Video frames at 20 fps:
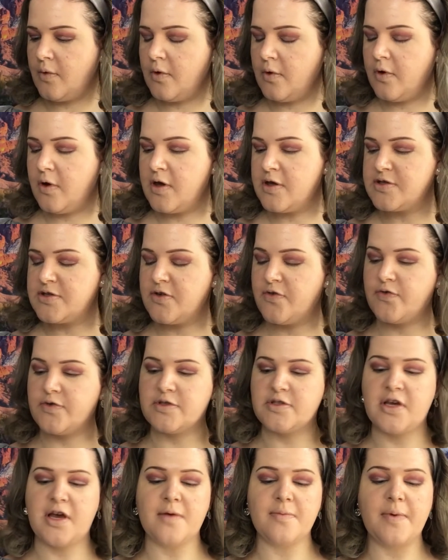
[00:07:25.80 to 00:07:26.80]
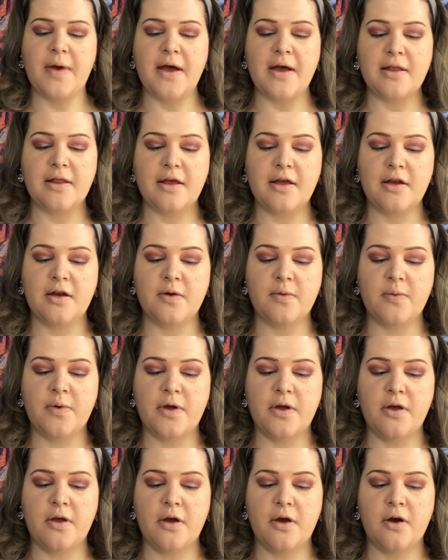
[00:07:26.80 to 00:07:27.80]
Okay, so for top eyeliner,
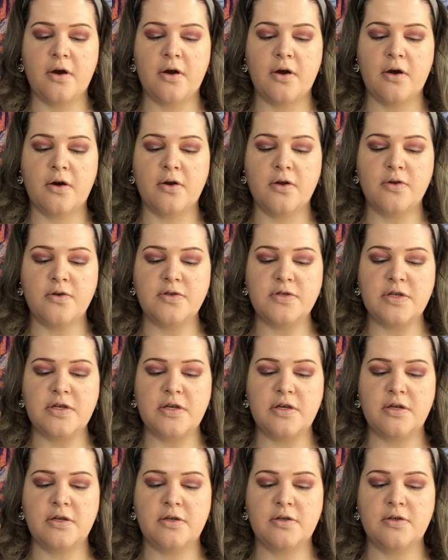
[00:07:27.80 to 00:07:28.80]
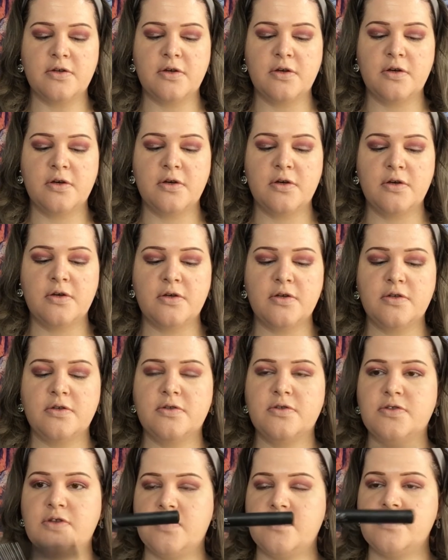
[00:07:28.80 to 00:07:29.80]
we are using
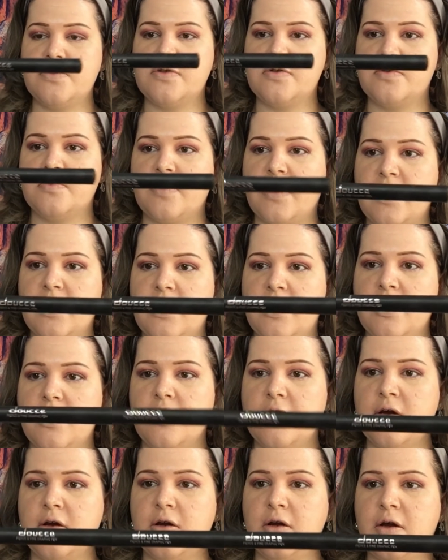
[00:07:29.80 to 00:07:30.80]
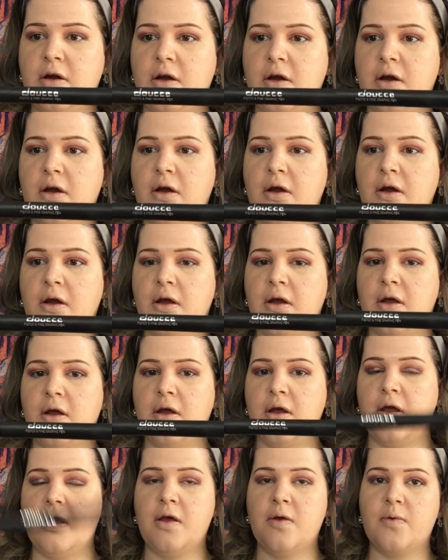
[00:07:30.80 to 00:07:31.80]
Dose right here,
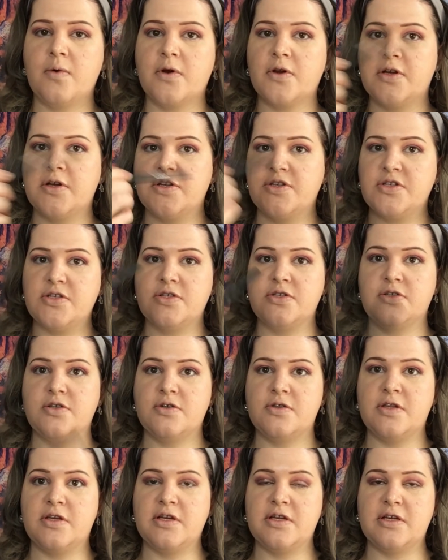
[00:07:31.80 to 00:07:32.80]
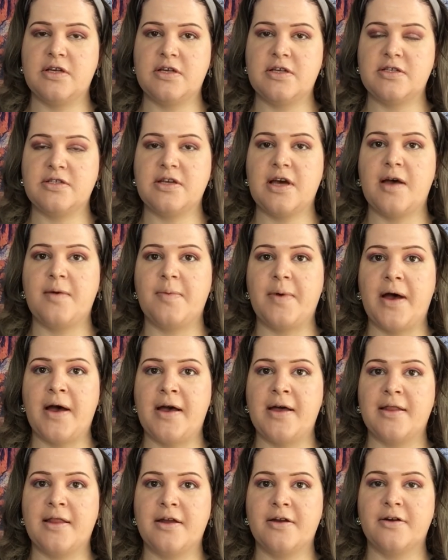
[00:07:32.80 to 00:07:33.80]
and we're gonna just do the top
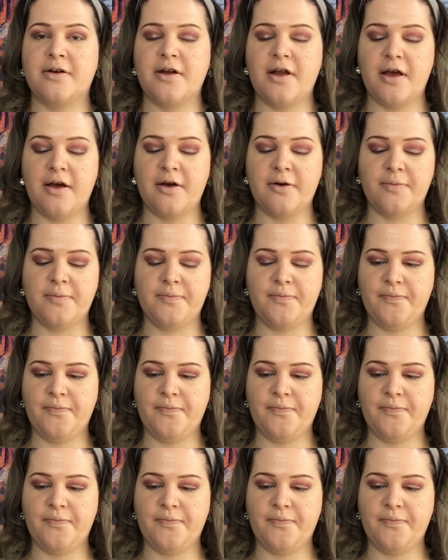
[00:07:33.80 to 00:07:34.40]
eyeliner now.